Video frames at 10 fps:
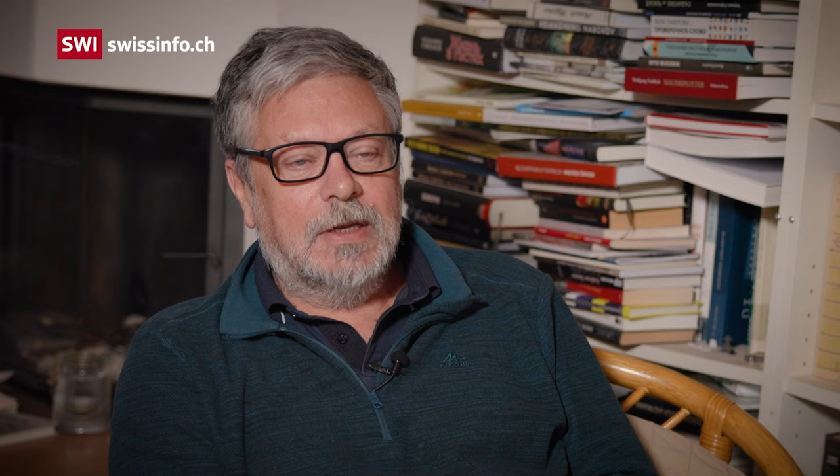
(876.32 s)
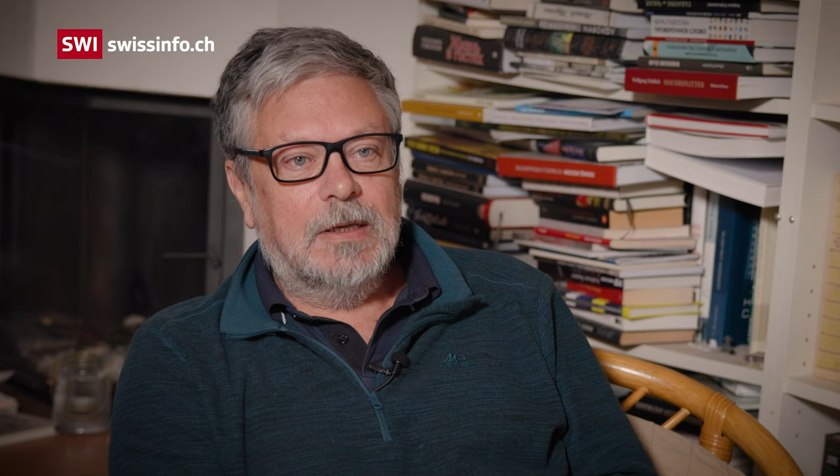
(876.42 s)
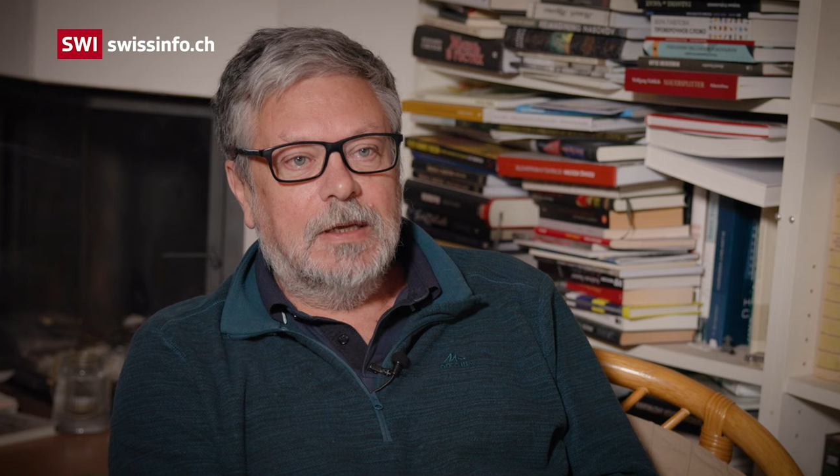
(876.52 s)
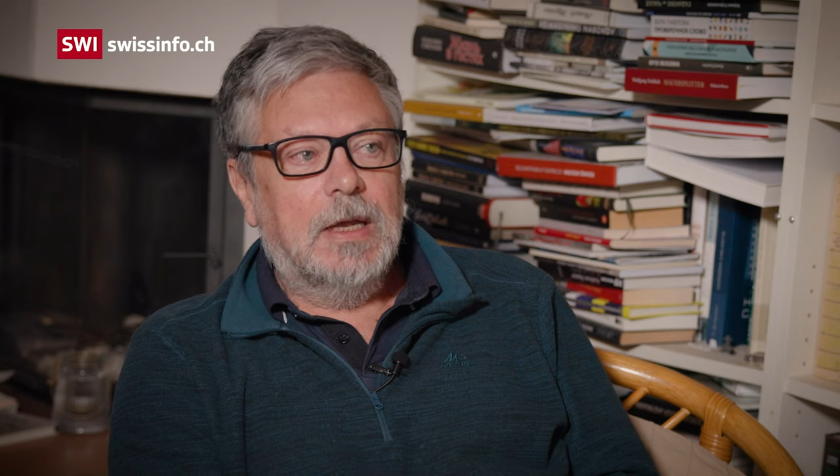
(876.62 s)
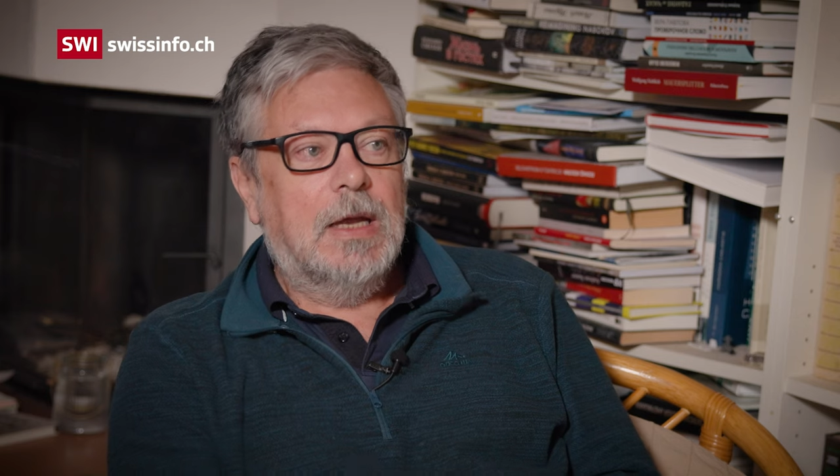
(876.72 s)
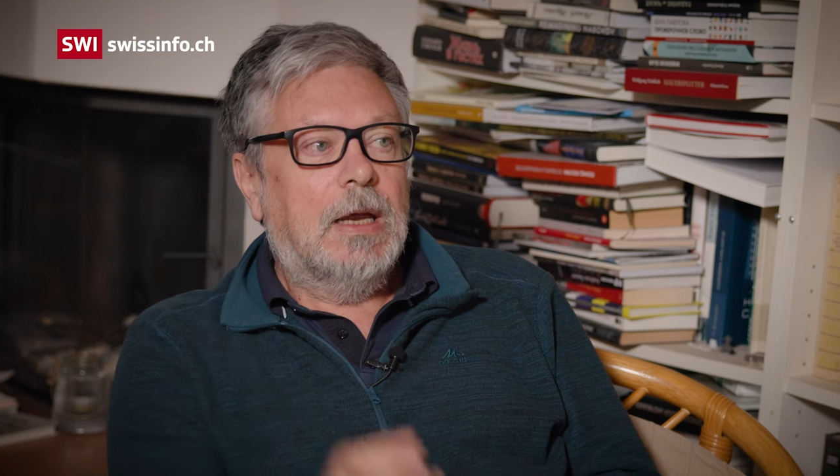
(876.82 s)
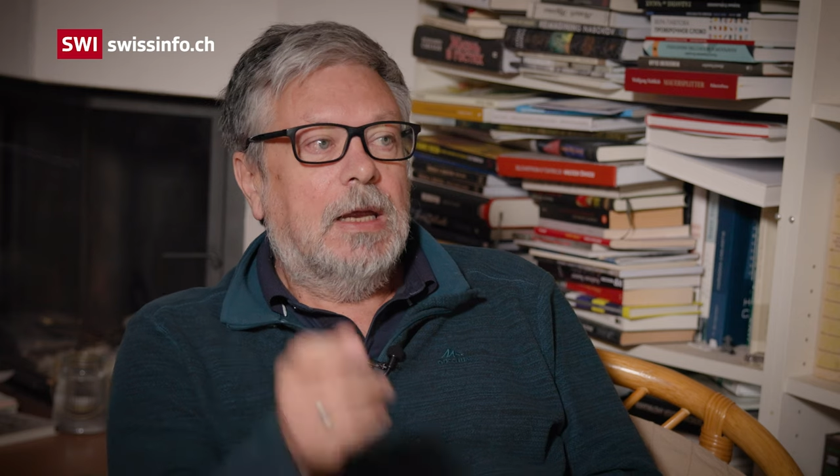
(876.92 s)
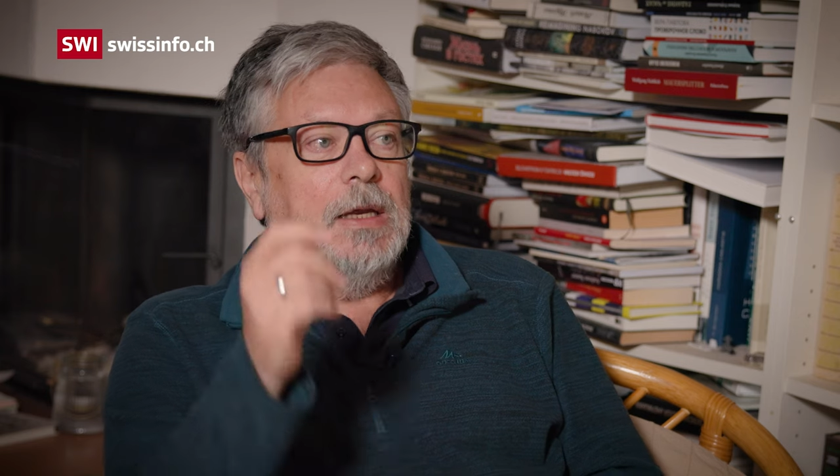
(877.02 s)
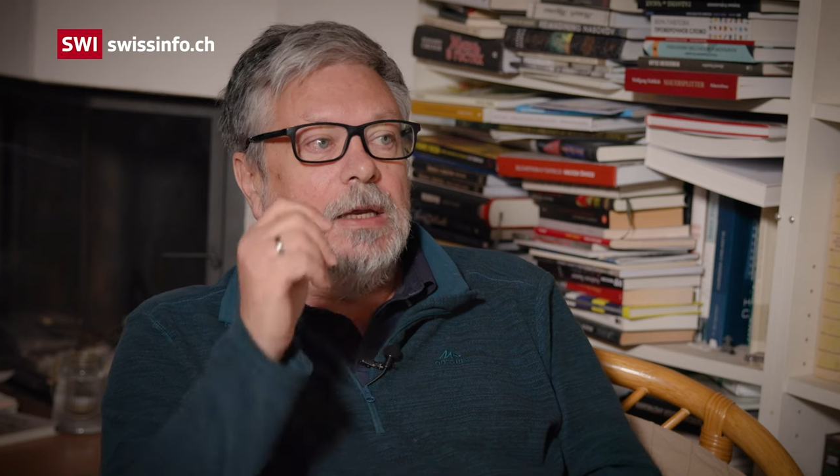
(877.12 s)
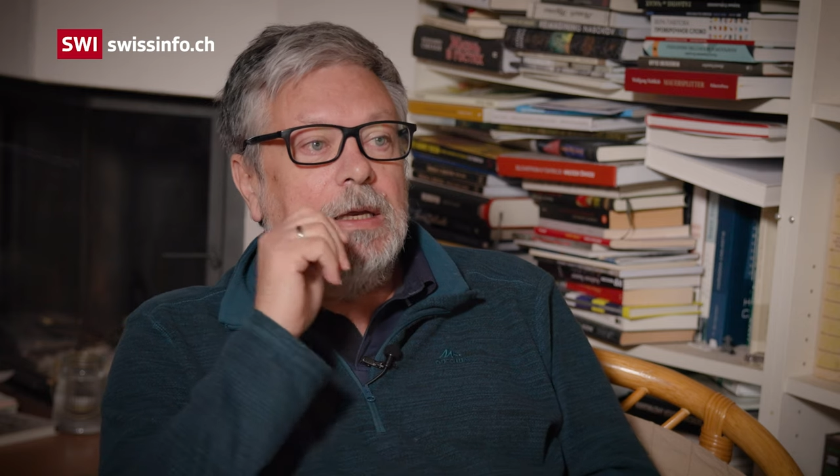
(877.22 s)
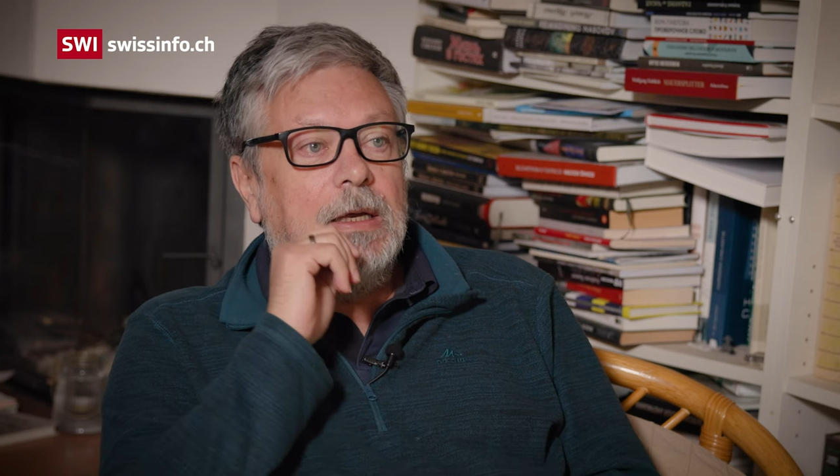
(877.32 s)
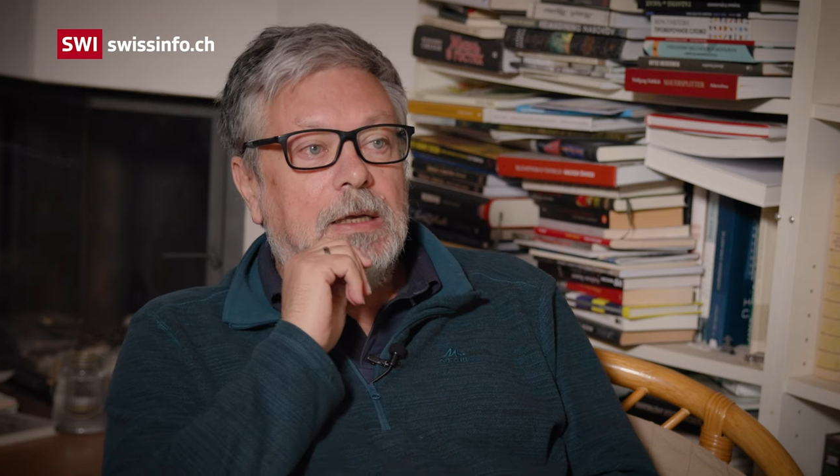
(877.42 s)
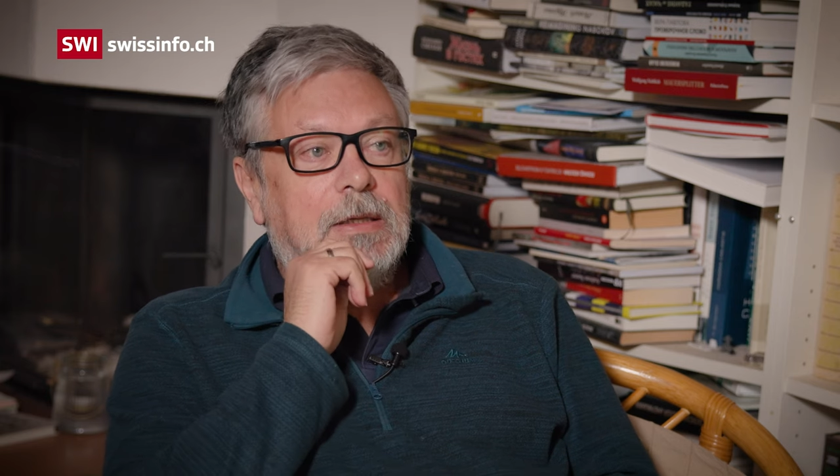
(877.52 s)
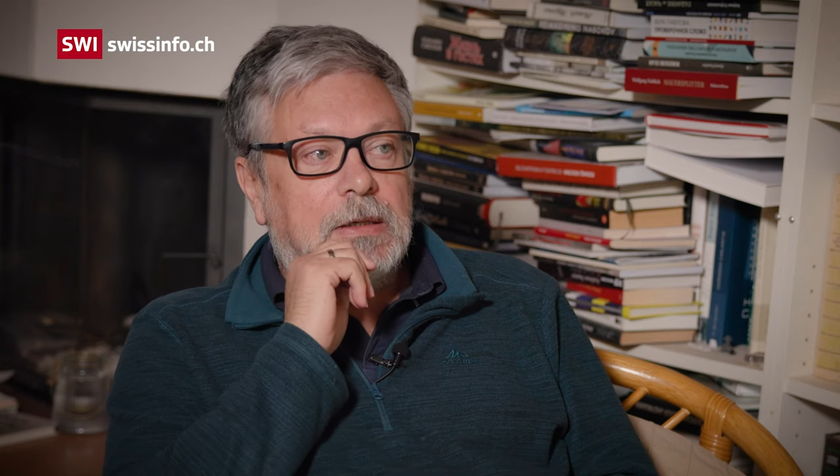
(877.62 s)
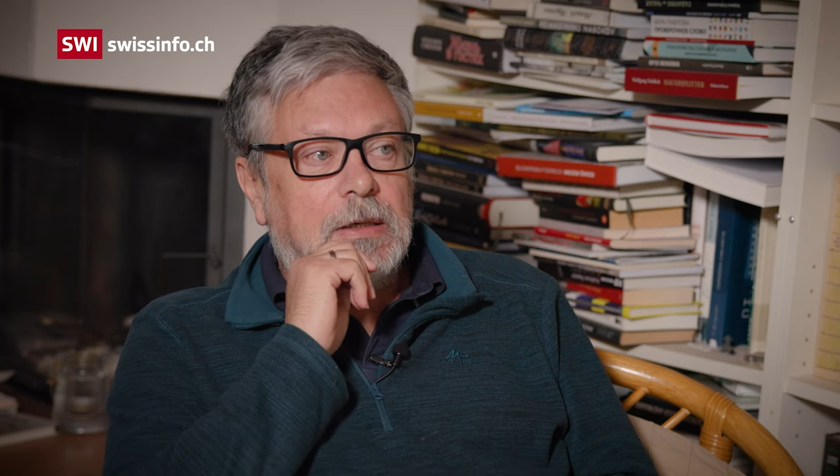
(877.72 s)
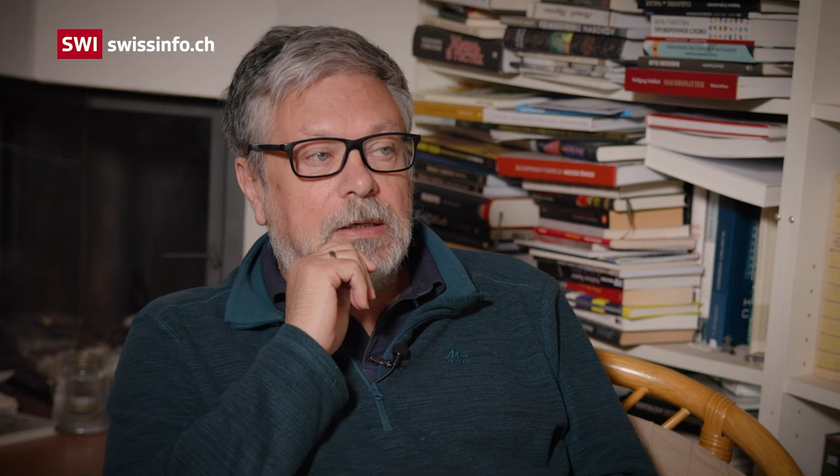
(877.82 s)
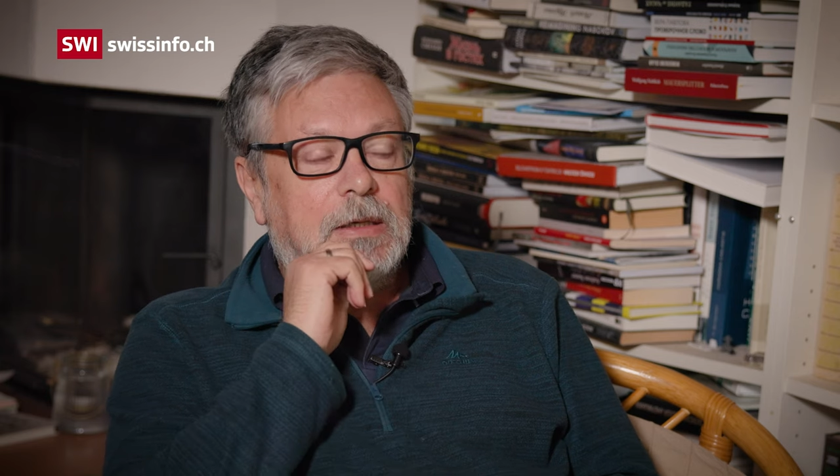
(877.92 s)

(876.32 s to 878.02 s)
Yeah, and that's the way